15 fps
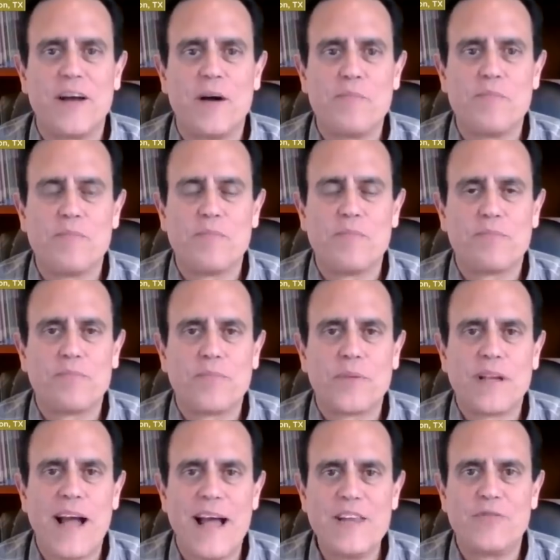I'm
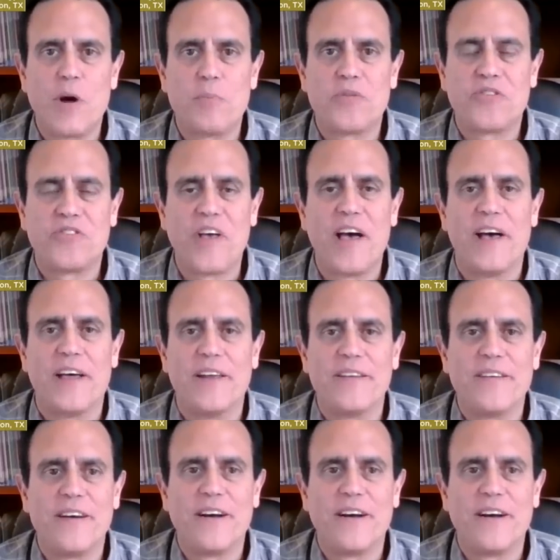kind of upset